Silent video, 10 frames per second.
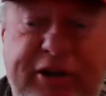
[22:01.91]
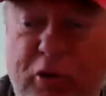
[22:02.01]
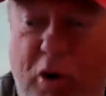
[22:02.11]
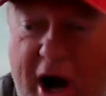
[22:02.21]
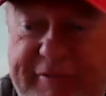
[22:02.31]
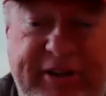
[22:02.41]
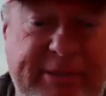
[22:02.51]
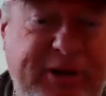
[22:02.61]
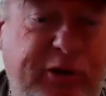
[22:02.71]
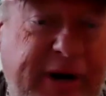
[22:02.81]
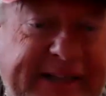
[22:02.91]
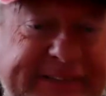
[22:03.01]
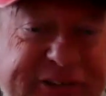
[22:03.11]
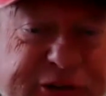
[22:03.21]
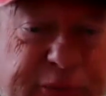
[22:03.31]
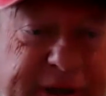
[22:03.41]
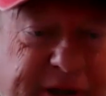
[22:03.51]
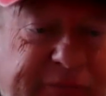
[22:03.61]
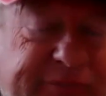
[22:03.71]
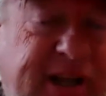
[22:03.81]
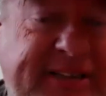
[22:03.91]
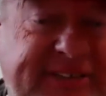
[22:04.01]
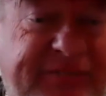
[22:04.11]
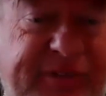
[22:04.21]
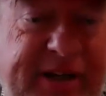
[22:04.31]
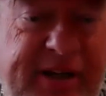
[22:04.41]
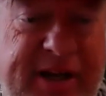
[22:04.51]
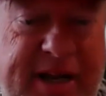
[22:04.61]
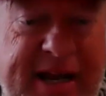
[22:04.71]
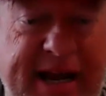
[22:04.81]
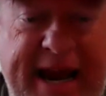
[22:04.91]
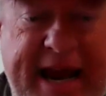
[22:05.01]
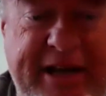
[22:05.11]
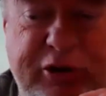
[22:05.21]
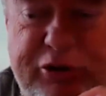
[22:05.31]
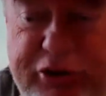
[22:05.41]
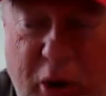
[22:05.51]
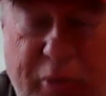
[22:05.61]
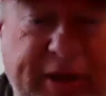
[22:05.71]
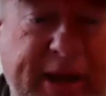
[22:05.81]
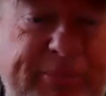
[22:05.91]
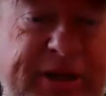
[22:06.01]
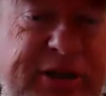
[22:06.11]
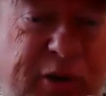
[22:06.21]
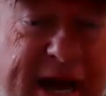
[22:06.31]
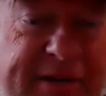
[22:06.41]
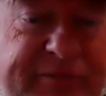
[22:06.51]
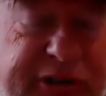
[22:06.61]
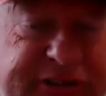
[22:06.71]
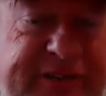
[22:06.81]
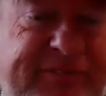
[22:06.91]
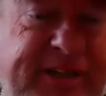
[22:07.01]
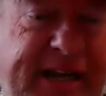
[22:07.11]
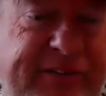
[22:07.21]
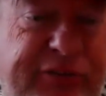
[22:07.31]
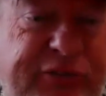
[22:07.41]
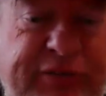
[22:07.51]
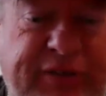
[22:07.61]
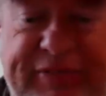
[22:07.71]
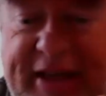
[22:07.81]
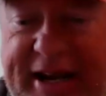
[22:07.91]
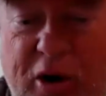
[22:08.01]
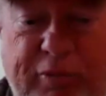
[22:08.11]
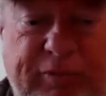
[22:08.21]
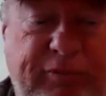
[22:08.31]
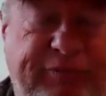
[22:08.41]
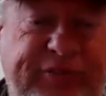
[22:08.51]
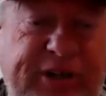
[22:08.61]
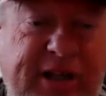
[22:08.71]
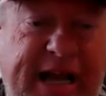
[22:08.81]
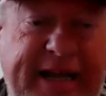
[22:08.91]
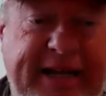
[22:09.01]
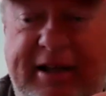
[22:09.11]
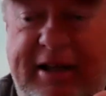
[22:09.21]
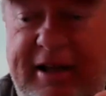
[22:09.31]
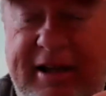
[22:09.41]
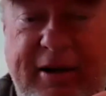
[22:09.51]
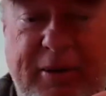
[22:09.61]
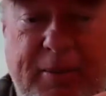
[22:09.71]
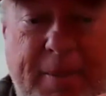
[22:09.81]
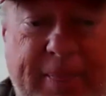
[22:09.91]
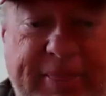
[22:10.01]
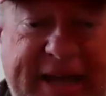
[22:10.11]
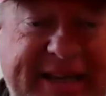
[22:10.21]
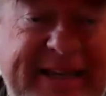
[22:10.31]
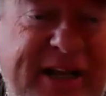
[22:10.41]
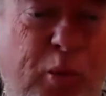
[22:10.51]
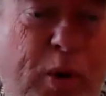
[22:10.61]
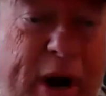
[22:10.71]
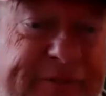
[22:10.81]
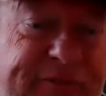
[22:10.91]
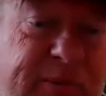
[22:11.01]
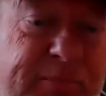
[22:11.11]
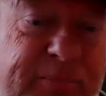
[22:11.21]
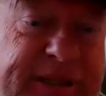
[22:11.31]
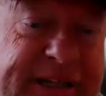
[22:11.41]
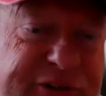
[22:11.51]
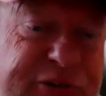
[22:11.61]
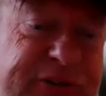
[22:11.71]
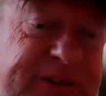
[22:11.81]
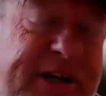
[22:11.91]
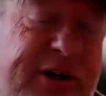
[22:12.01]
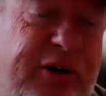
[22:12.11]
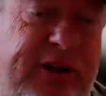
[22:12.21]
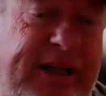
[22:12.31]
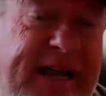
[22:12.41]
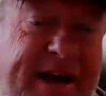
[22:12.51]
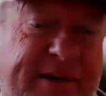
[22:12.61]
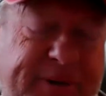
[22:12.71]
You offer them a grass is greener philosophy, and you show them that you have your stuff together, so that they don't feel like they can get away from the issues that they currently have.